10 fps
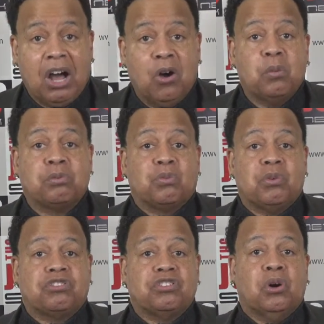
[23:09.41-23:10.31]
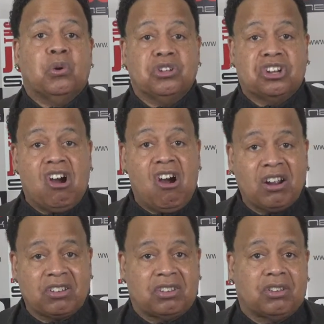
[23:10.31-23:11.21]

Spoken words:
I hope the Russian oligarchs,